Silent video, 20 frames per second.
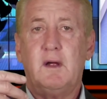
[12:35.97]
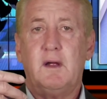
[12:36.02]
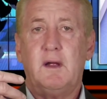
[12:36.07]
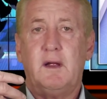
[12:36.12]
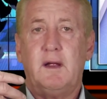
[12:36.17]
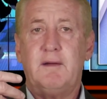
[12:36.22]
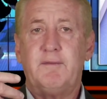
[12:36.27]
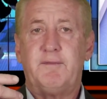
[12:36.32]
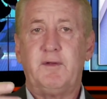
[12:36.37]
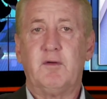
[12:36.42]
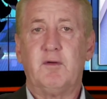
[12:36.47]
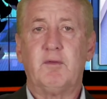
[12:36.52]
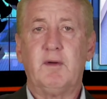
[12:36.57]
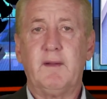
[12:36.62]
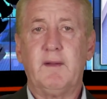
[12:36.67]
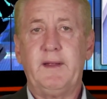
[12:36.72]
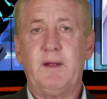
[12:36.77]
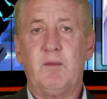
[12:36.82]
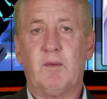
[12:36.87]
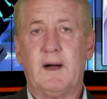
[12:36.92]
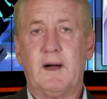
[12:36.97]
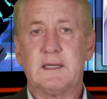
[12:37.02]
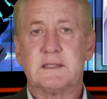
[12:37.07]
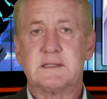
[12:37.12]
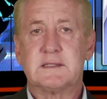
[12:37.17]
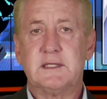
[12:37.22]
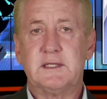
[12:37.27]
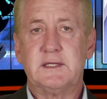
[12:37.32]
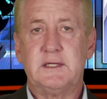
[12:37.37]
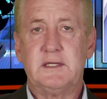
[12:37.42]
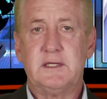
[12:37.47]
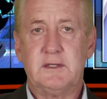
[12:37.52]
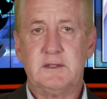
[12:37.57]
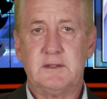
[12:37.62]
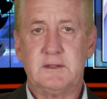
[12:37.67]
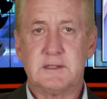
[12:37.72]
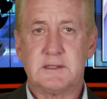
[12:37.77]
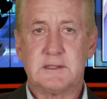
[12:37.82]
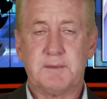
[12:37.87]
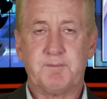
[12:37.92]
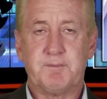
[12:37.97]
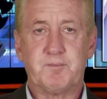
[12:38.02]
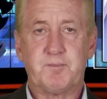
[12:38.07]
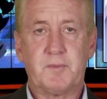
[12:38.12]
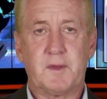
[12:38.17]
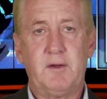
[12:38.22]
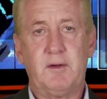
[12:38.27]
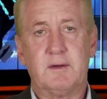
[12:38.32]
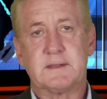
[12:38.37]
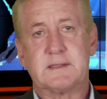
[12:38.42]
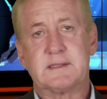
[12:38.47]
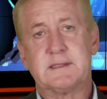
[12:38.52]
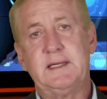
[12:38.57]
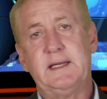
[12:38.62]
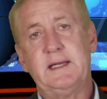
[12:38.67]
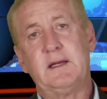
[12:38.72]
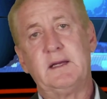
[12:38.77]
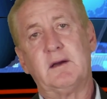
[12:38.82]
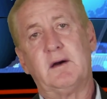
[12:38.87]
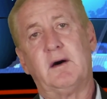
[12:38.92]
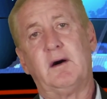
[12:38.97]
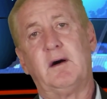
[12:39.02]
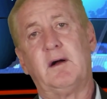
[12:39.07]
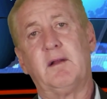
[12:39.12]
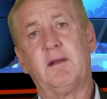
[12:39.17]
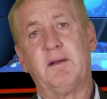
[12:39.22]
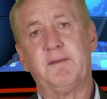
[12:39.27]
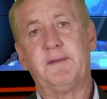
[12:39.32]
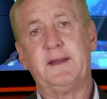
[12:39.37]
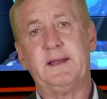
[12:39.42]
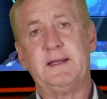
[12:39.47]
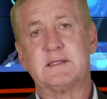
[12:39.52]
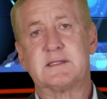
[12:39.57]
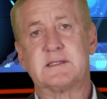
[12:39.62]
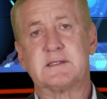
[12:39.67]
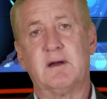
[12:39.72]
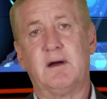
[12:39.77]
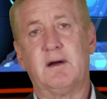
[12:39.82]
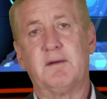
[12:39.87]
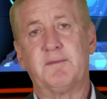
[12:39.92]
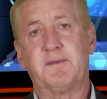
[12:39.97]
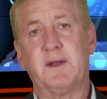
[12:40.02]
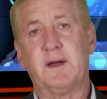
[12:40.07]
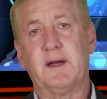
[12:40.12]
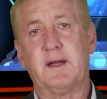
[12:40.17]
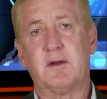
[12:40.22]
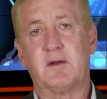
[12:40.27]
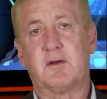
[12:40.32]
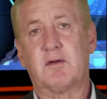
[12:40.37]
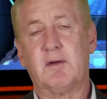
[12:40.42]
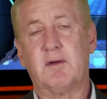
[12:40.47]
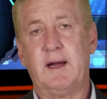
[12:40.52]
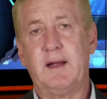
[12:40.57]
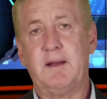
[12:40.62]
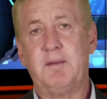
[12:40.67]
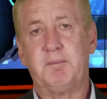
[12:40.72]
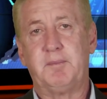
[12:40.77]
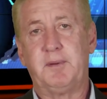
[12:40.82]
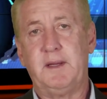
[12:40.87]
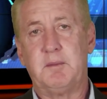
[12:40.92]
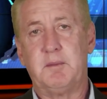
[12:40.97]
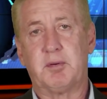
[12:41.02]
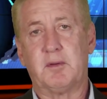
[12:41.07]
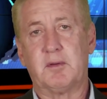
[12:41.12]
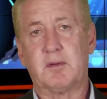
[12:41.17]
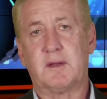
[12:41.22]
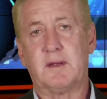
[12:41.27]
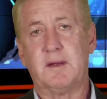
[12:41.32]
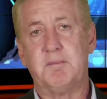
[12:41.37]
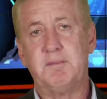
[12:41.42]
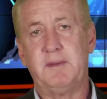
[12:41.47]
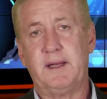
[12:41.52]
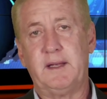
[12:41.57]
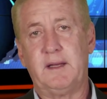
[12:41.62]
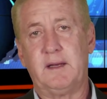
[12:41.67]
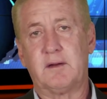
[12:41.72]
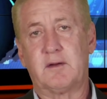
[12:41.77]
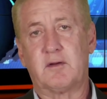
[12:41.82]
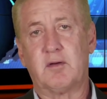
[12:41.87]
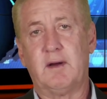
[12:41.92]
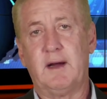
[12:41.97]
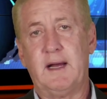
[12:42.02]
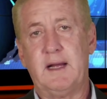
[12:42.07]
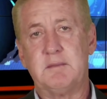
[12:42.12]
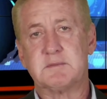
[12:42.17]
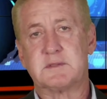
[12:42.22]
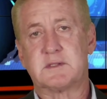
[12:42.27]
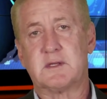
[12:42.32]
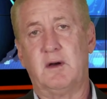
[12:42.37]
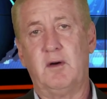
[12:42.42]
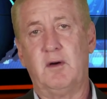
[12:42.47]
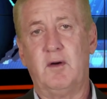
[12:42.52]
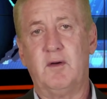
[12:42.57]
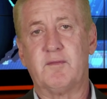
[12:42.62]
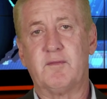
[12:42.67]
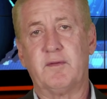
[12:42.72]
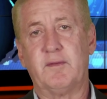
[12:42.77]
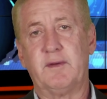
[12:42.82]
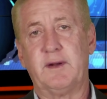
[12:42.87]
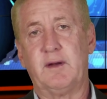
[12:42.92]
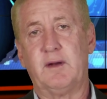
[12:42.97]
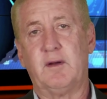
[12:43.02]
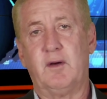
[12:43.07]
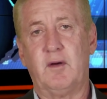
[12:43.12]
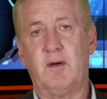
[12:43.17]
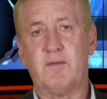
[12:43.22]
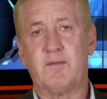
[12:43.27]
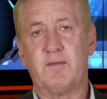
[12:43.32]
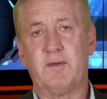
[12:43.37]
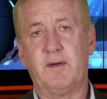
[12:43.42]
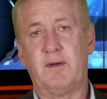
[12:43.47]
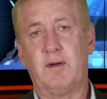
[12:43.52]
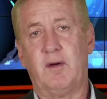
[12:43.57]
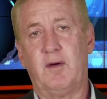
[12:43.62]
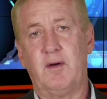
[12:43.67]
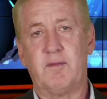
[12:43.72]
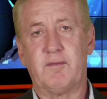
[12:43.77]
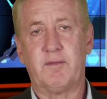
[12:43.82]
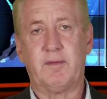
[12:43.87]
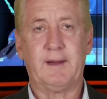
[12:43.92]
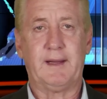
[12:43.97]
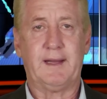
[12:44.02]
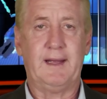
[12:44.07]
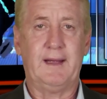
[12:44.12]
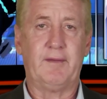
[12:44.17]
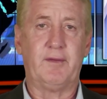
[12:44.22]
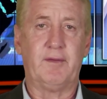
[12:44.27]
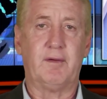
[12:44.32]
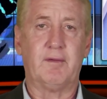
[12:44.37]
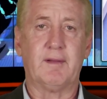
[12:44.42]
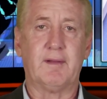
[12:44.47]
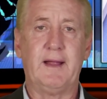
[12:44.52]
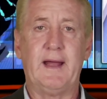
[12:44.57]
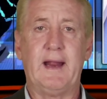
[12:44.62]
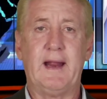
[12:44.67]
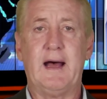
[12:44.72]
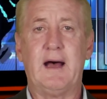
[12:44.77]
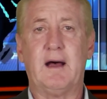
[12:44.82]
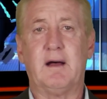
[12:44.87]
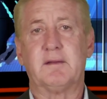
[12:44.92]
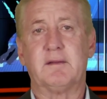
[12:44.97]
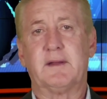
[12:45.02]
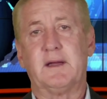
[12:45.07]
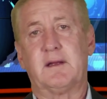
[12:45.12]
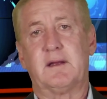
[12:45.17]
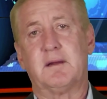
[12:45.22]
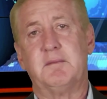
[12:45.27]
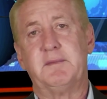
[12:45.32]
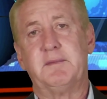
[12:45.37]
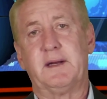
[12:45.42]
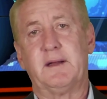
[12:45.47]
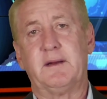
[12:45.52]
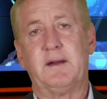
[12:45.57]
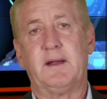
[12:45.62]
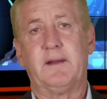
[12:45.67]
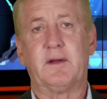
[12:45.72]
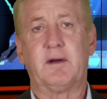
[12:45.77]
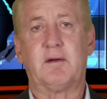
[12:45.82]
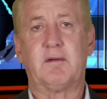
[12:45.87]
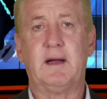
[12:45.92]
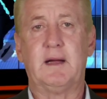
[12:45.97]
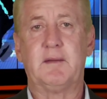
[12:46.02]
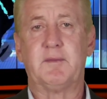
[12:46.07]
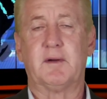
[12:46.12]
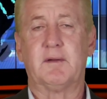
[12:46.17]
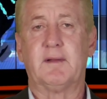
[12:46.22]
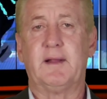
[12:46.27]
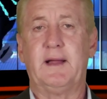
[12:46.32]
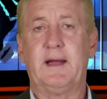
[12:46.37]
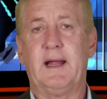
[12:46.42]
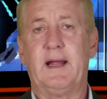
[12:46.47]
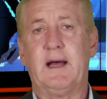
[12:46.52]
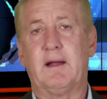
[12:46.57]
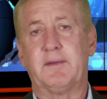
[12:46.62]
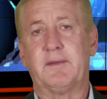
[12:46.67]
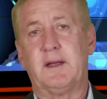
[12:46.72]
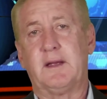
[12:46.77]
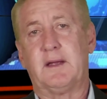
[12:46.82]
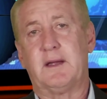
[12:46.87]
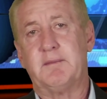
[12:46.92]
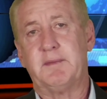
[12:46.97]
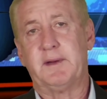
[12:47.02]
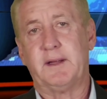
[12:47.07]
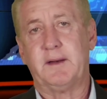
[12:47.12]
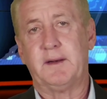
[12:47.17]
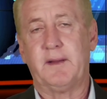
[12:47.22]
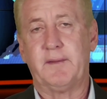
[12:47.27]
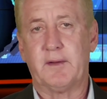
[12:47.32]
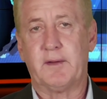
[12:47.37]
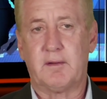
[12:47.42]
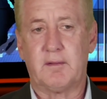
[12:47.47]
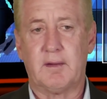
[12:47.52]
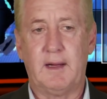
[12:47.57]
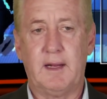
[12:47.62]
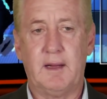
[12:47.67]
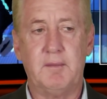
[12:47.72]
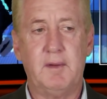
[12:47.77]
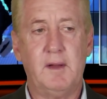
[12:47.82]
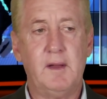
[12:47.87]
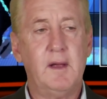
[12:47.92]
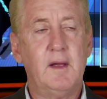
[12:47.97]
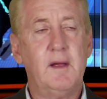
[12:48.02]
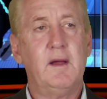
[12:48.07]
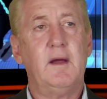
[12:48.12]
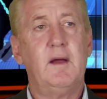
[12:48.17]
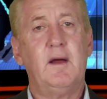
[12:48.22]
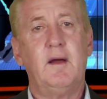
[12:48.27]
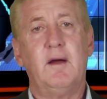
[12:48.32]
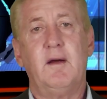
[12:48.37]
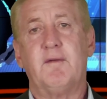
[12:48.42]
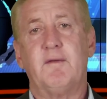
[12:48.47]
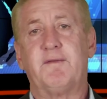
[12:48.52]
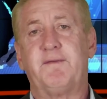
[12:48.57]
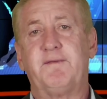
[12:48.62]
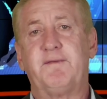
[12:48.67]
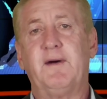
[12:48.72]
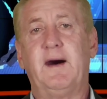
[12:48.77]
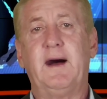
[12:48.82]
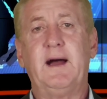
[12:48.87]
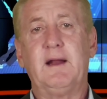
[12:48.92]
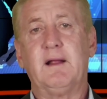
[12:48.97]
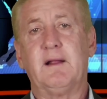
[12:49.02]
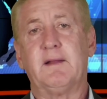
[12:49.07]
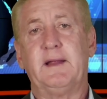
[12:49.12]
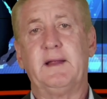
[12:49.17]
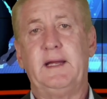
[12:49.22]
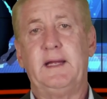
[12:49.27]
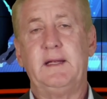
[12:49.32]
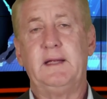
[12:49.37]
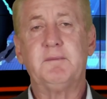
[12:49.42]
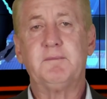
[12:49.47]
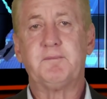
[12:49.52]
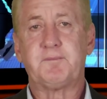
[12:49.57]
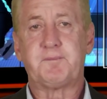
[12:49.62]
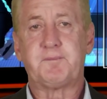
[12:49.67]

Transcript: if you really watch the news, you're seeing all of these soft on crime people commit crimes over and over and over again. They're let out, they commit another crime, they're let out, they commit another crime. Finally,